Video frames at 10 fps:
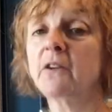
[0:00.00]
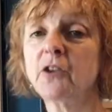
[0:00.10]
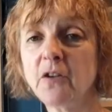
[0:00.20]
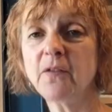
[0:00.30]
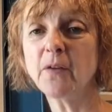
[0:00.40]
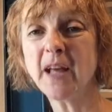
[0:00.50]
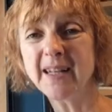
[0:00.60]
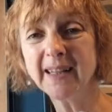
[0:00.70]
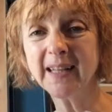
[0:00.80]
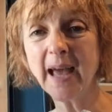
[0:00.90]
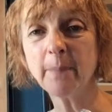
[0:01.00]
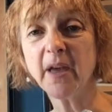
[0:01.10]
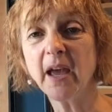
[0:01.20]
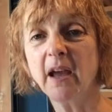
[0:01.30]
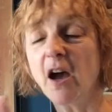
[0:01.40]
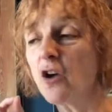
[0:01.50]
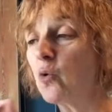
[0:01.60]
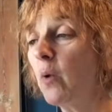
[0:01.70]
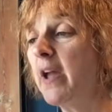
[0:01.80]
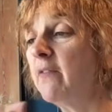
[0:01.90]
Can you feel that little gap there? A
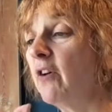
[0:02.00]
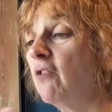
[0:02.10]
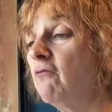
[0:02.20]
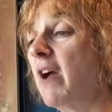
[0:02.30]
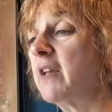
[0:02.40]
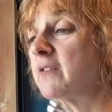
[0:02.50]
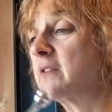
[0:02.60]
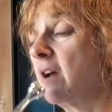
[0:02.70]
quaver rest.